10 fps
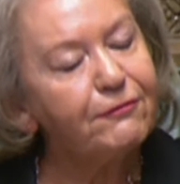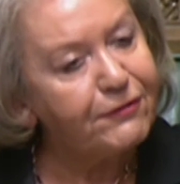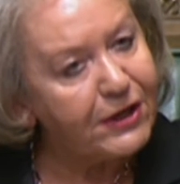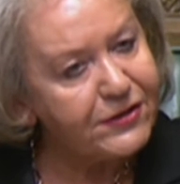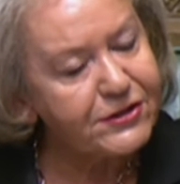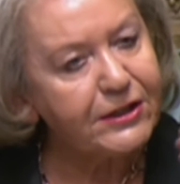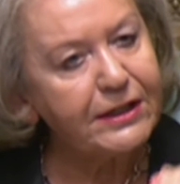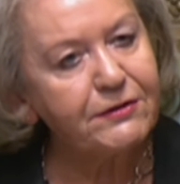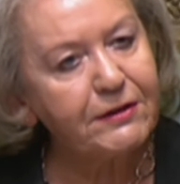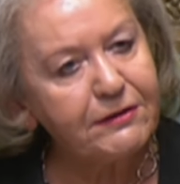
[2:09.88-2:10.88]
Further to
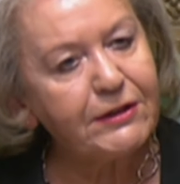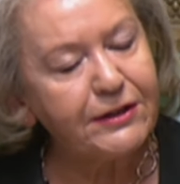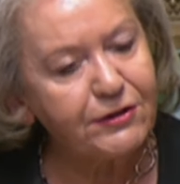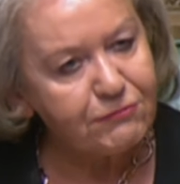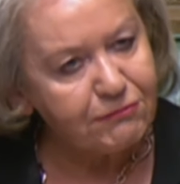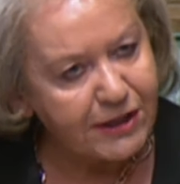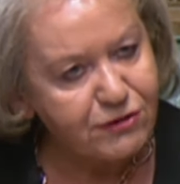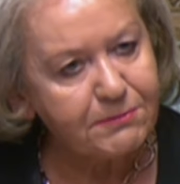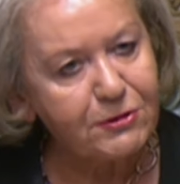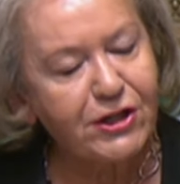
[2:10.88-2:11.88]
the Right
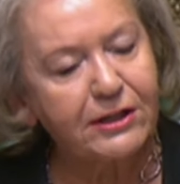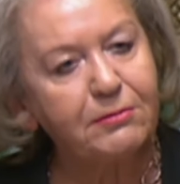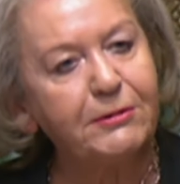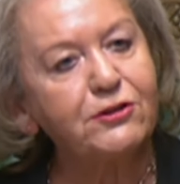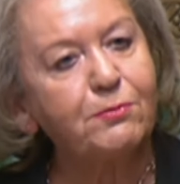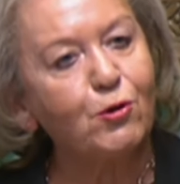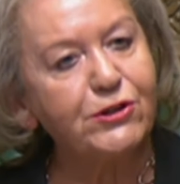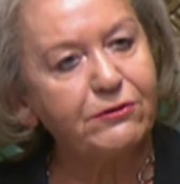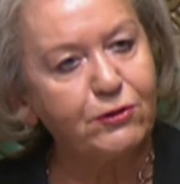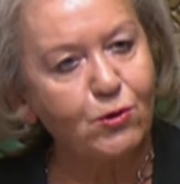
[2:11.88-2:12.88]
Honourable Gentleman's
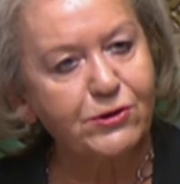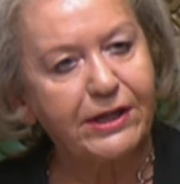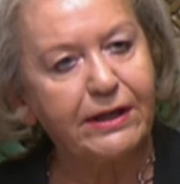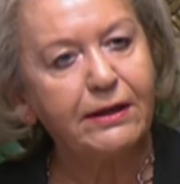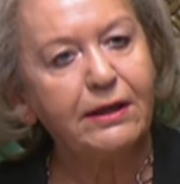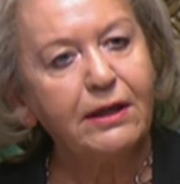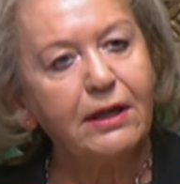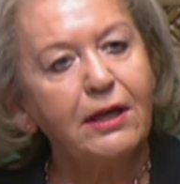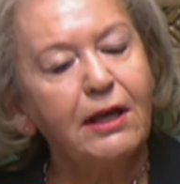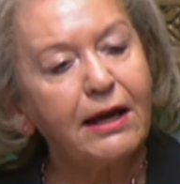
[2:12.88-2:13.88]
point of order,
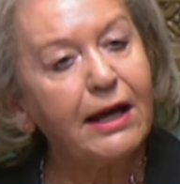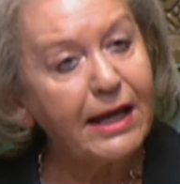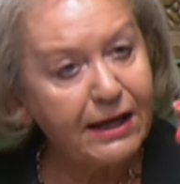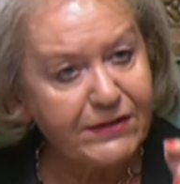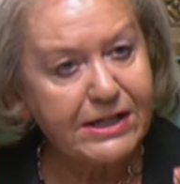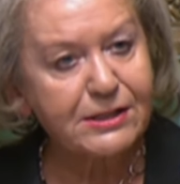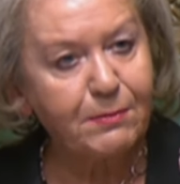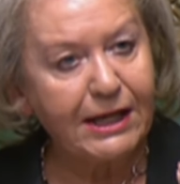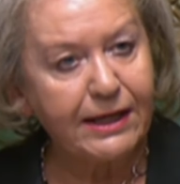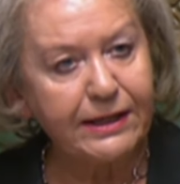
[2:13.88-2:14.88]
I have
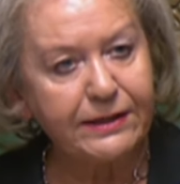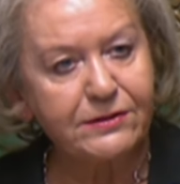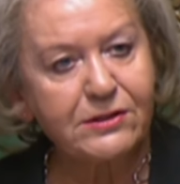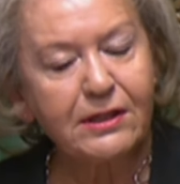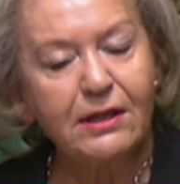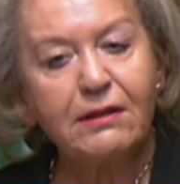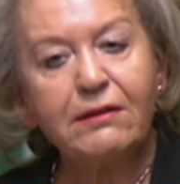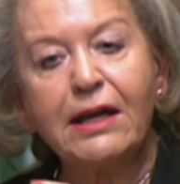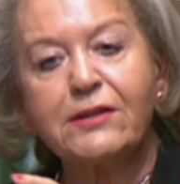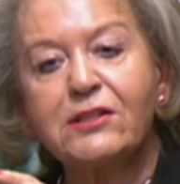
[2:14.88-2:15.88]
explained
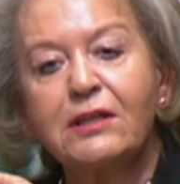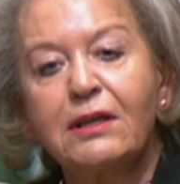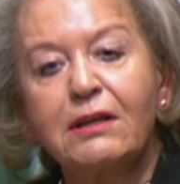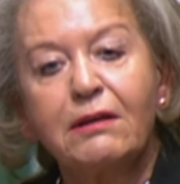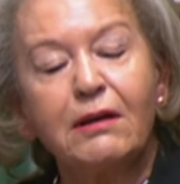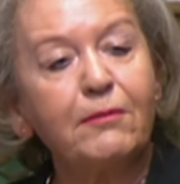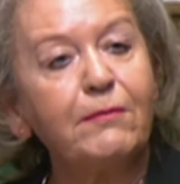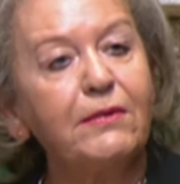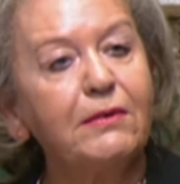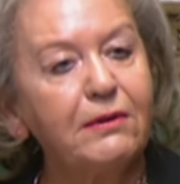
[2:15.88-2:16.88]
that
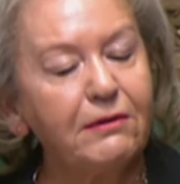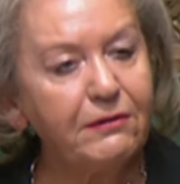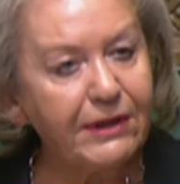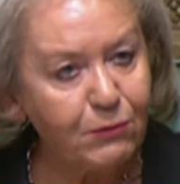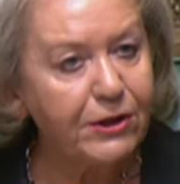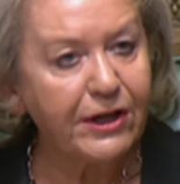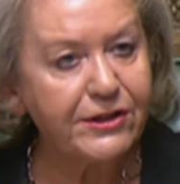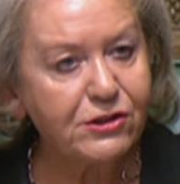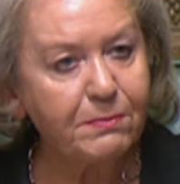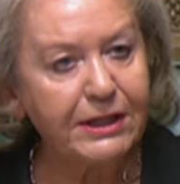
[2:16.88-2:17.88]
there were
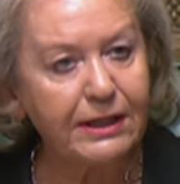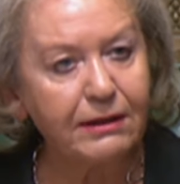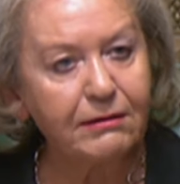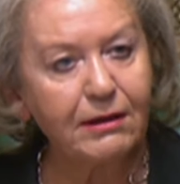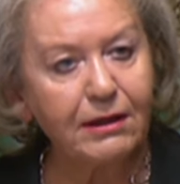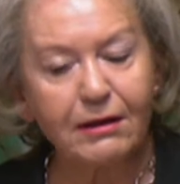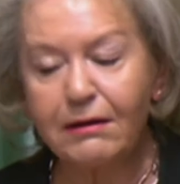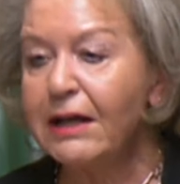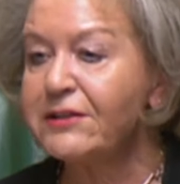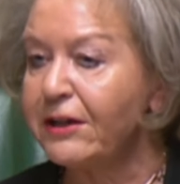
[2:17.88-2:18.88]
going to be,
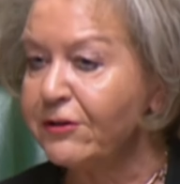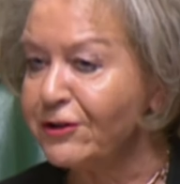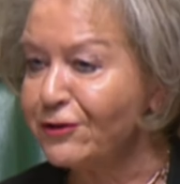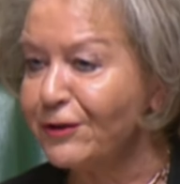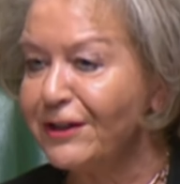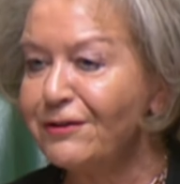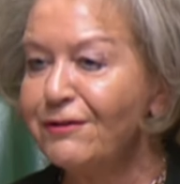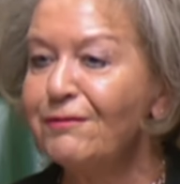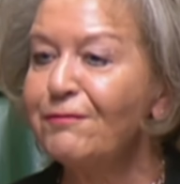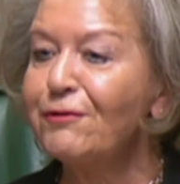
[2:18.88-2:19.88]
as I understood
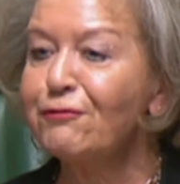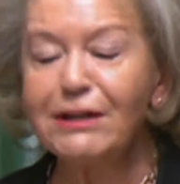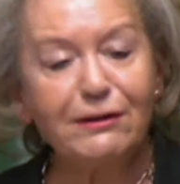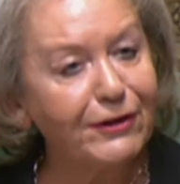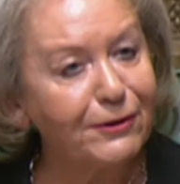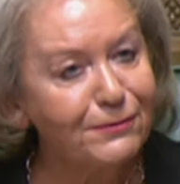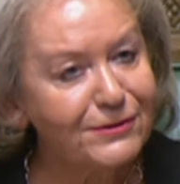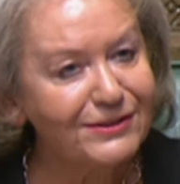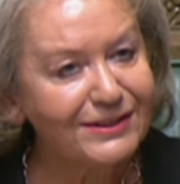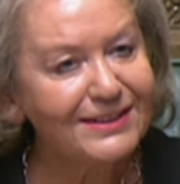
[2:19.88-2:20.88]
it, three
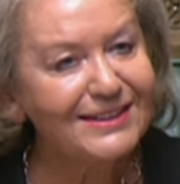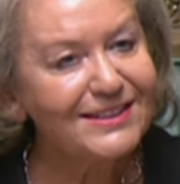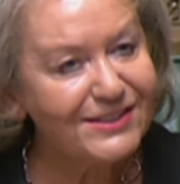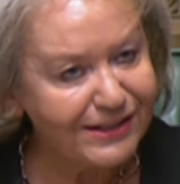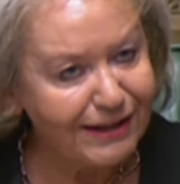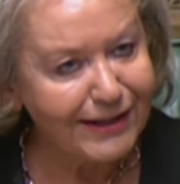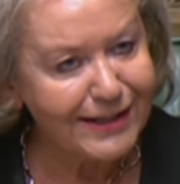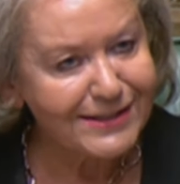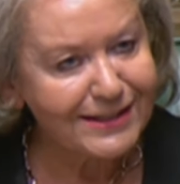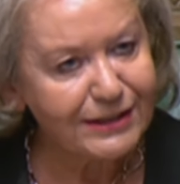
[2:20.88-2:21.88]
votes
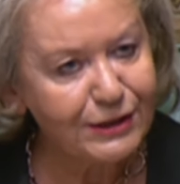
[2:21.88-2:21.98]
tonight.